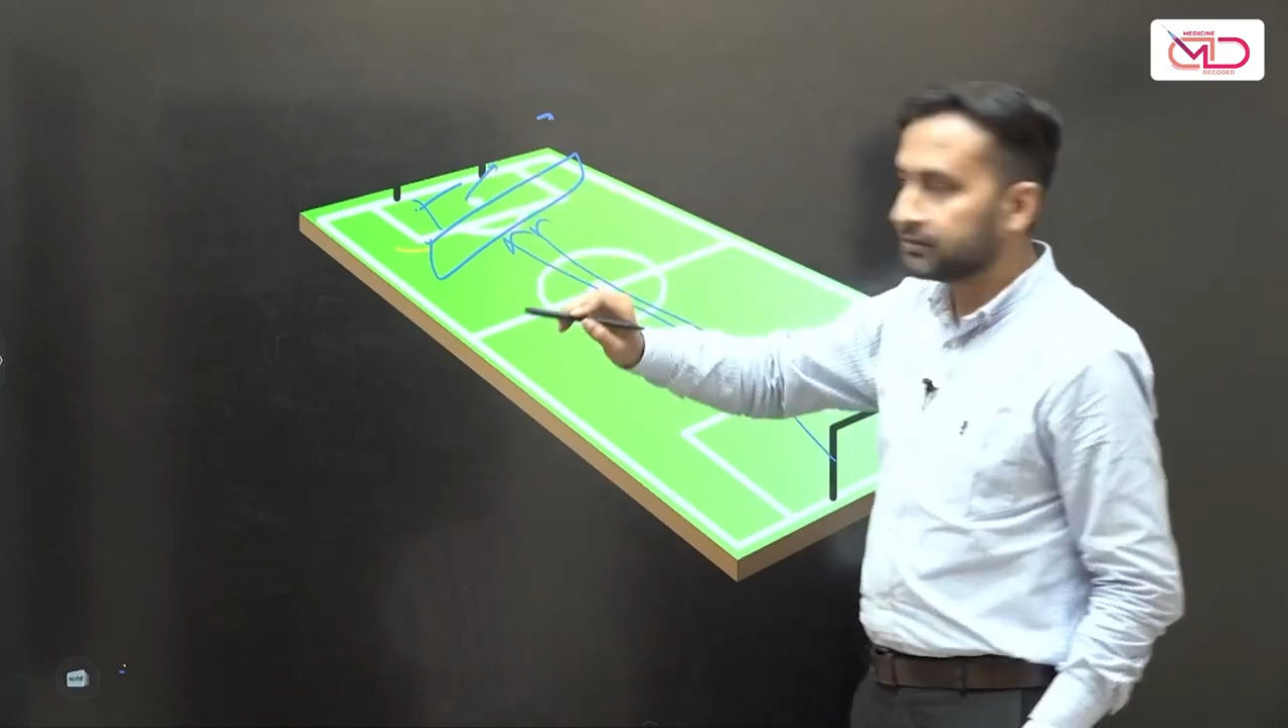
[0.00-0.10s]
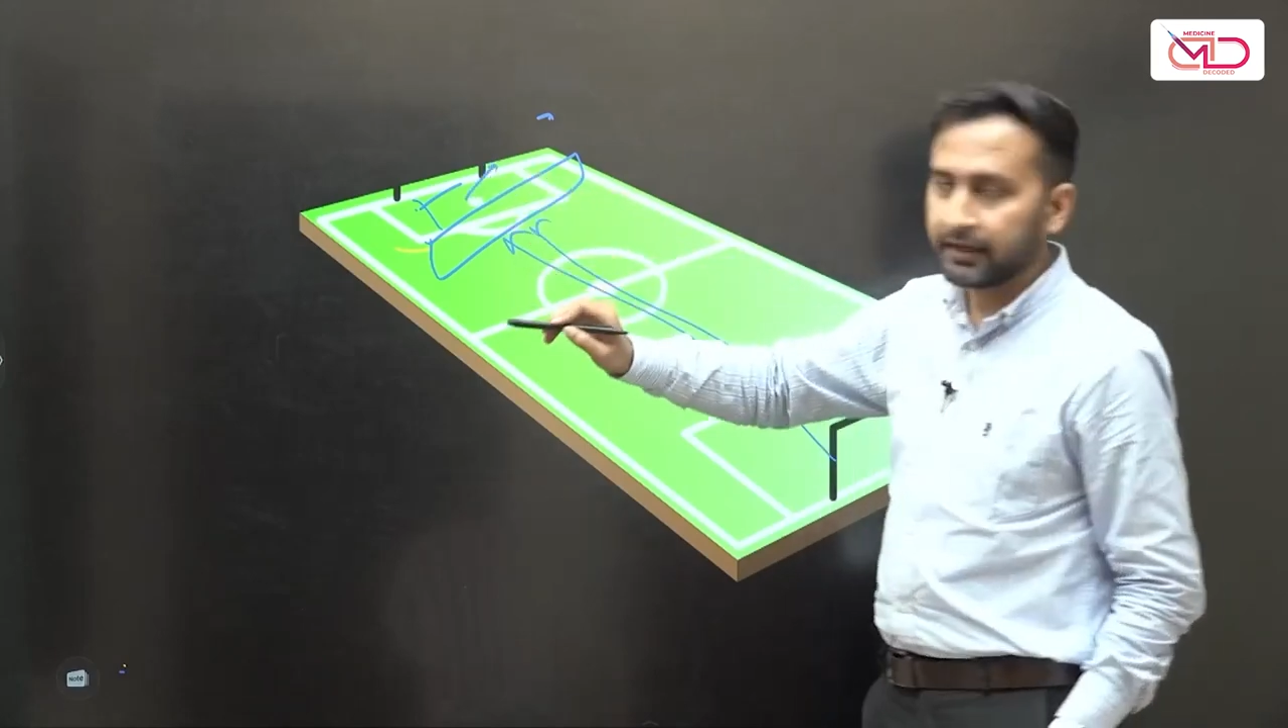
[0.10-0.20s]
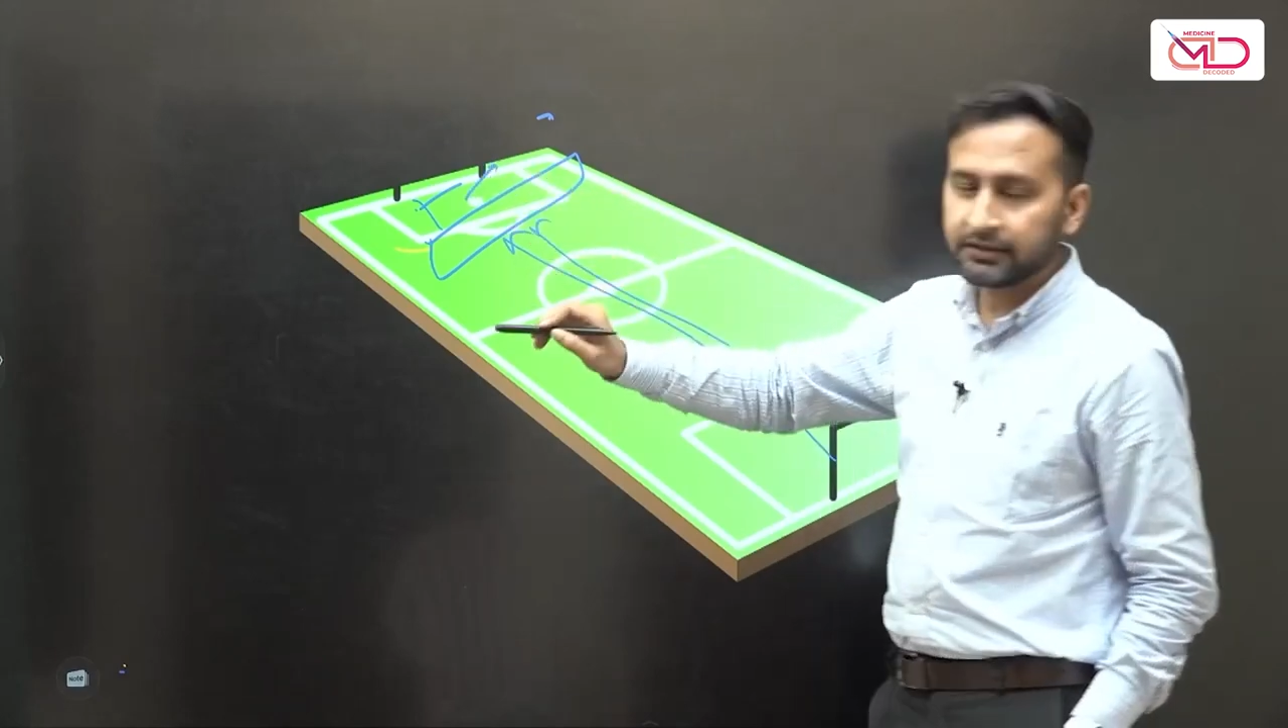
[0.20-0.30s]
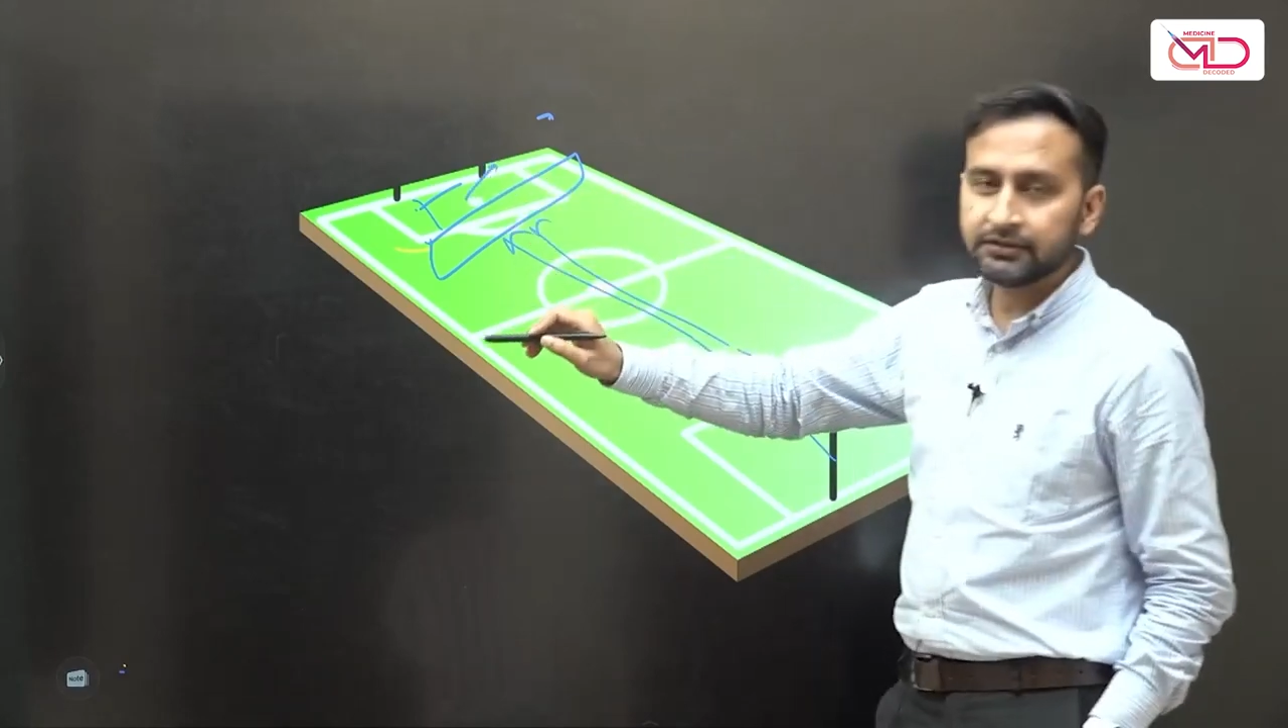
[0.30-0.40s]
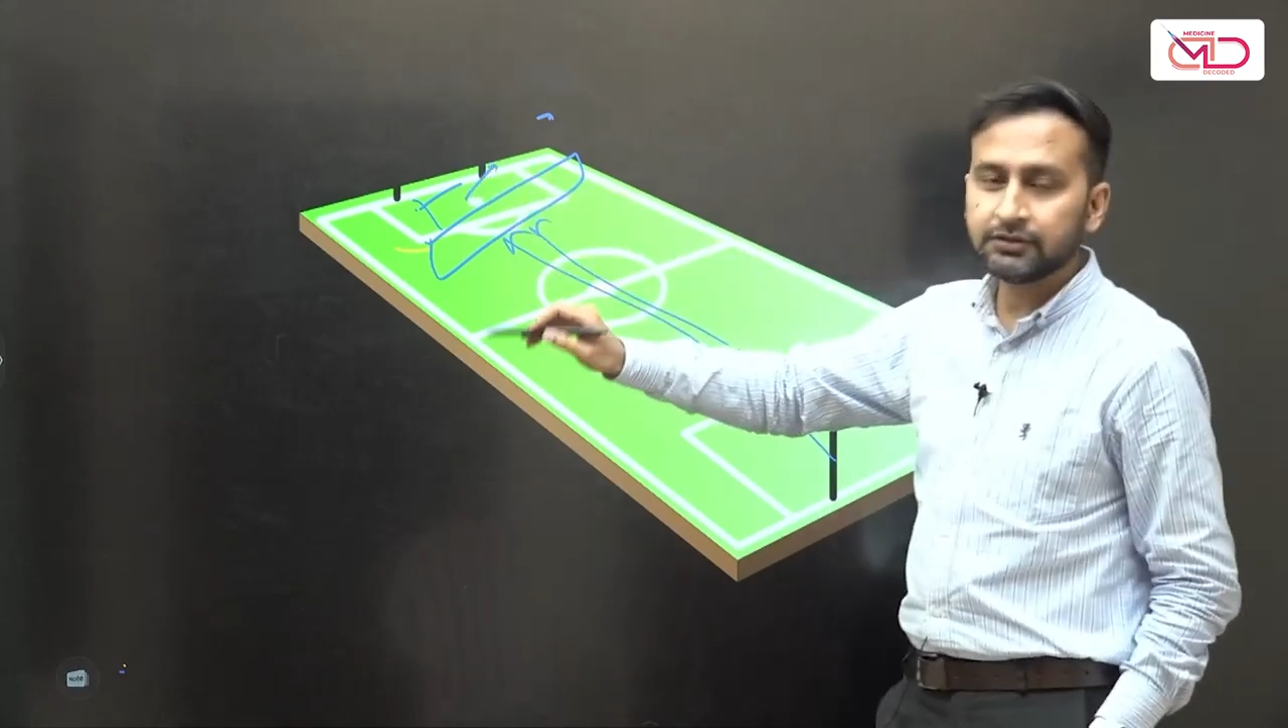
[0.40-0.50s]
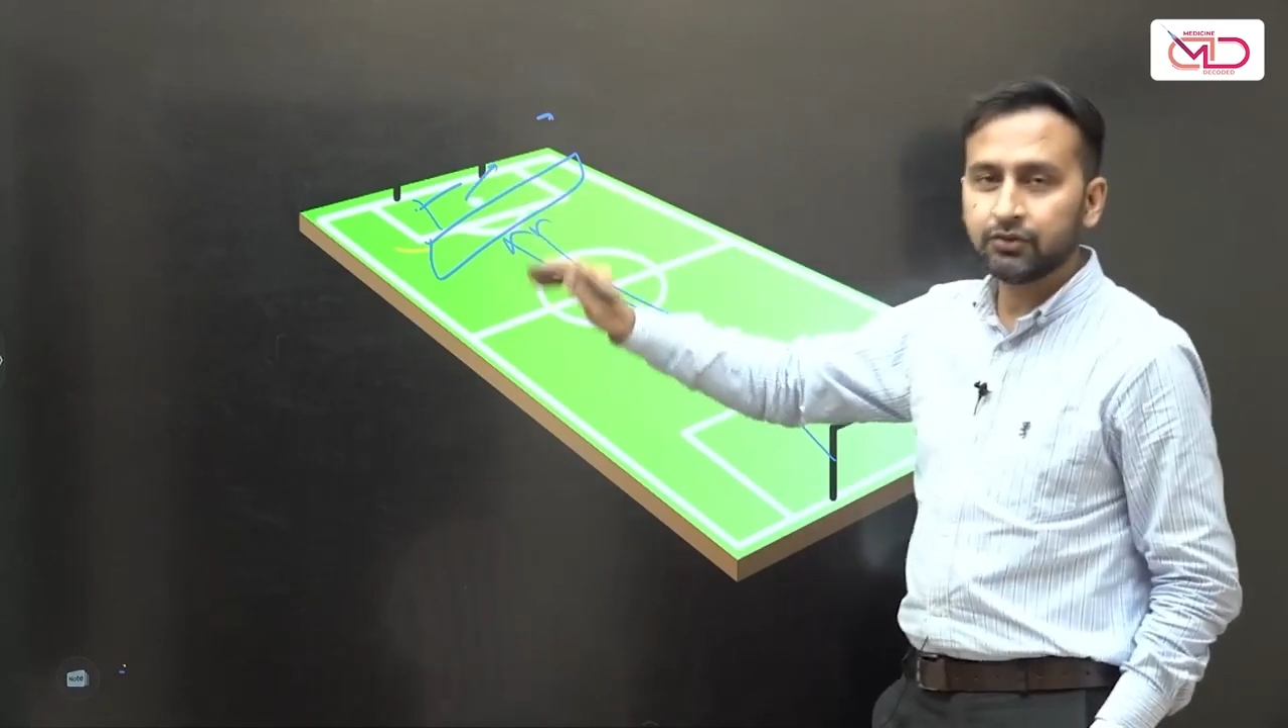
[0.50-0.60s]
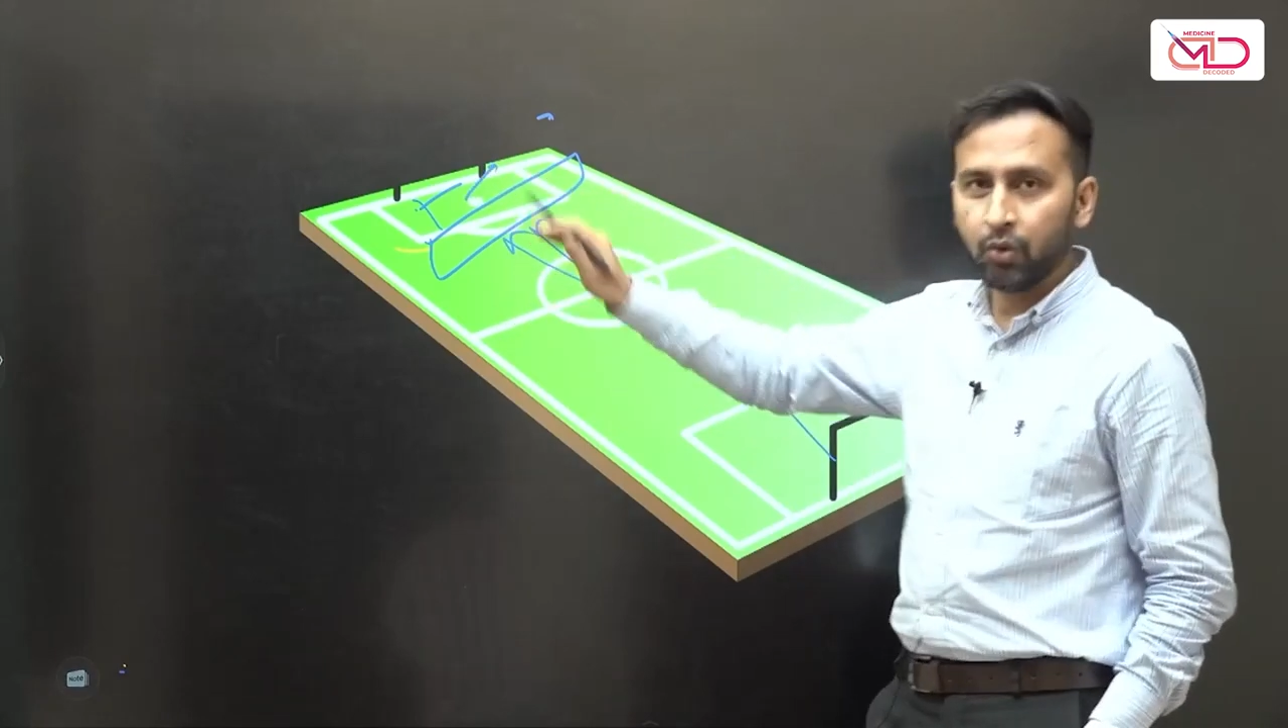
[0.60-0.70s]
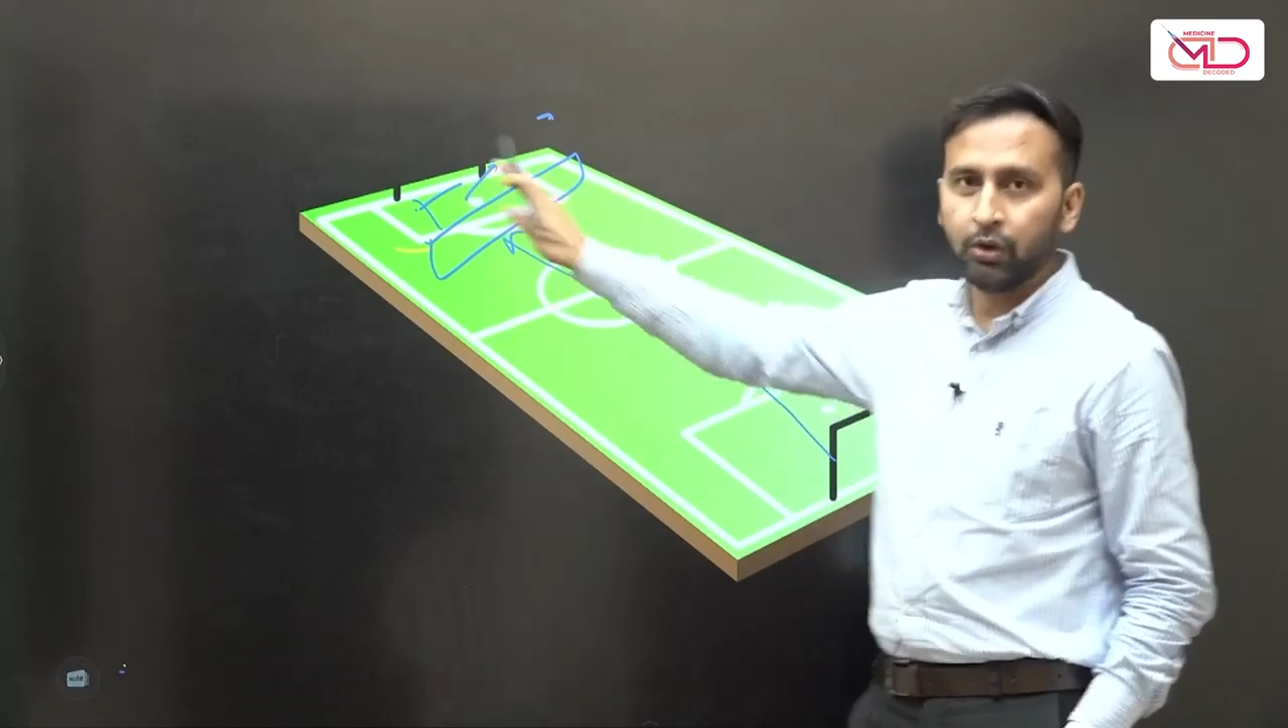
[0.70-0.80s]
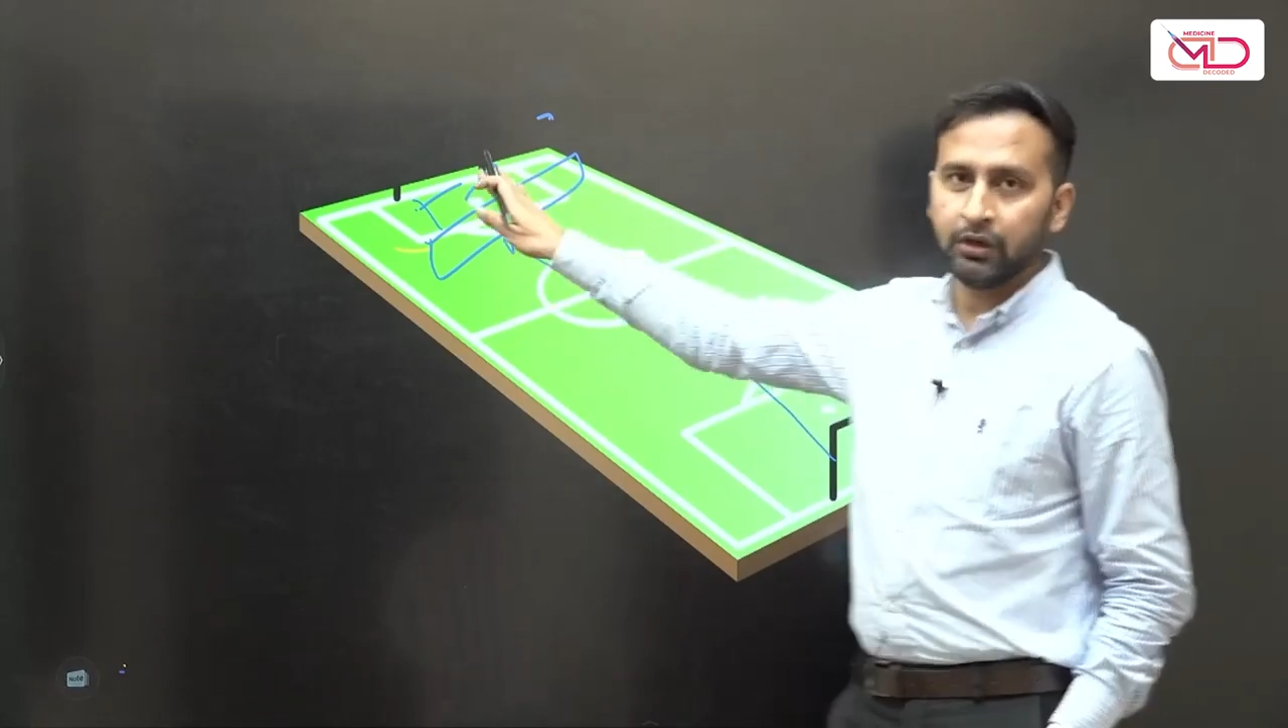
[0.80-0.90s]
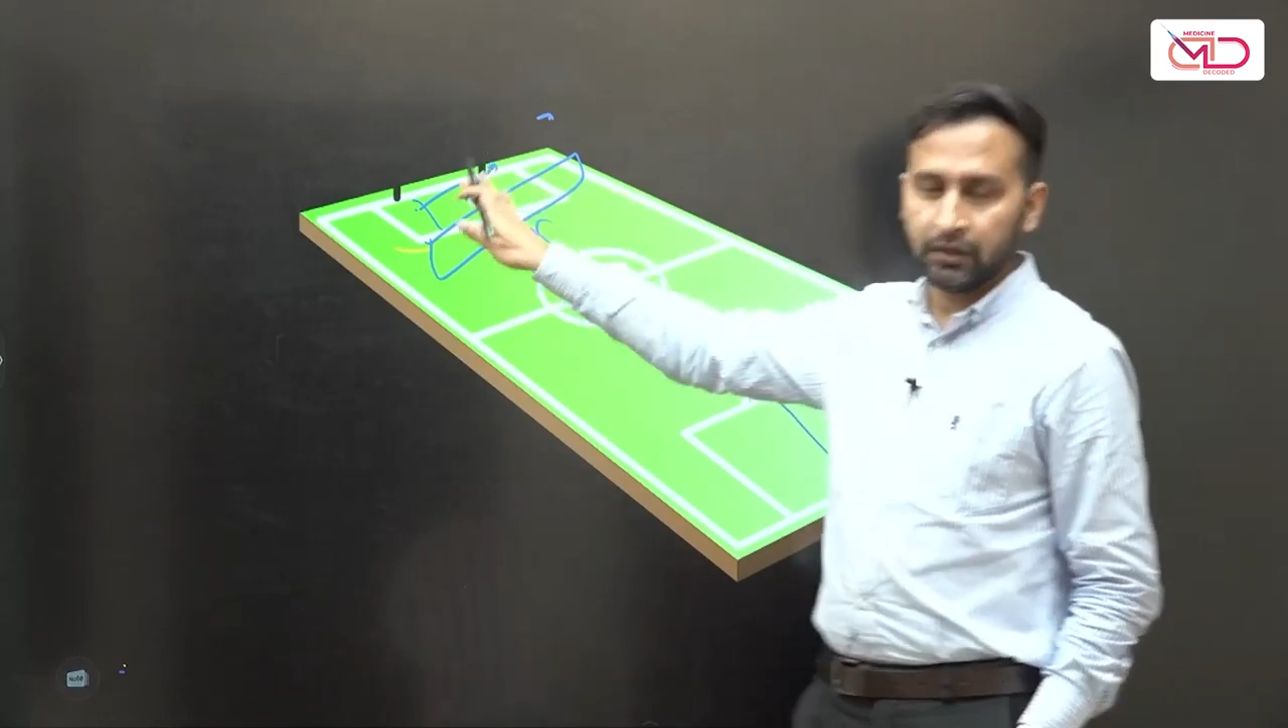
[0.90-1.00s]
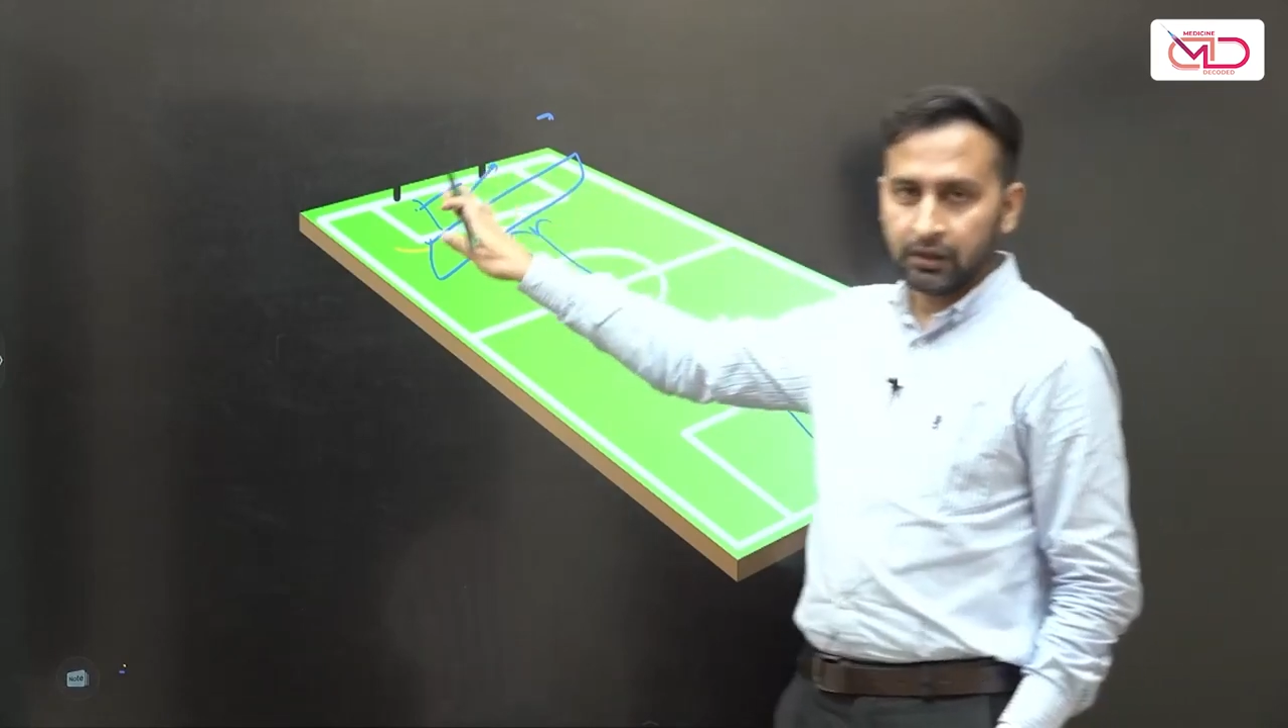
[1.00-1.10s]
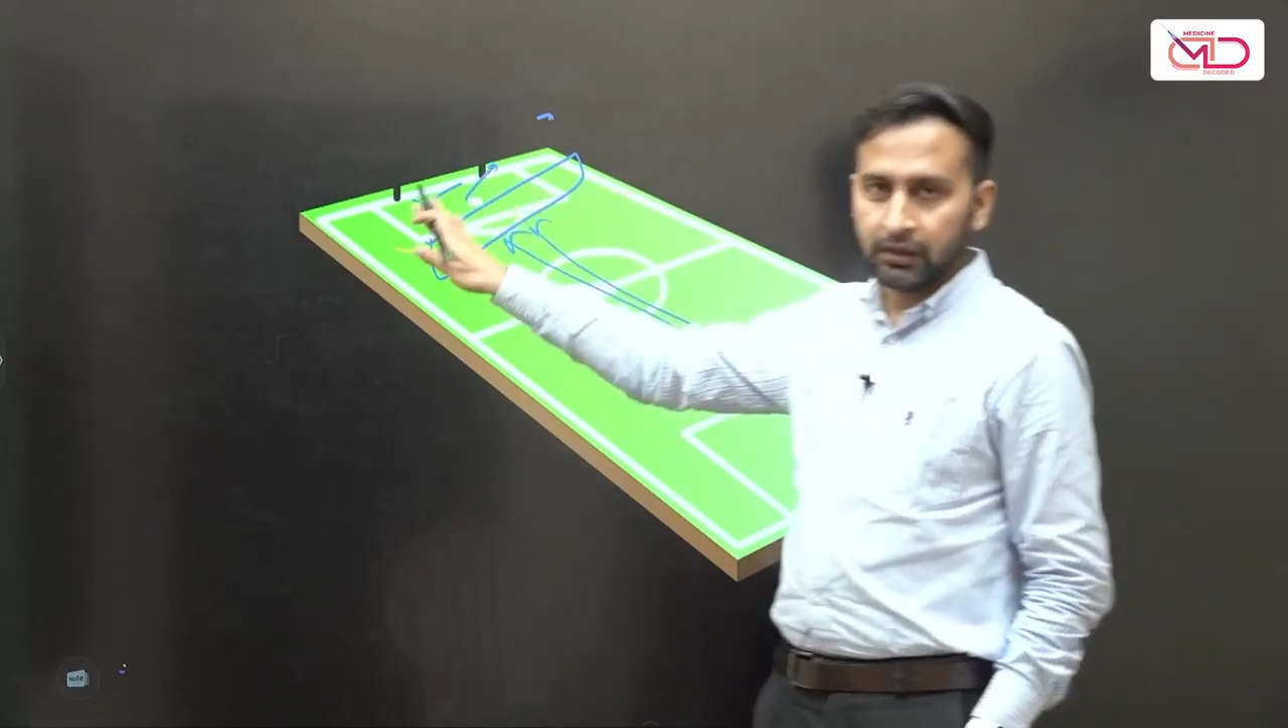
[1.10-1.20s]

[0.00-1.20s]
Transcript: that is the goal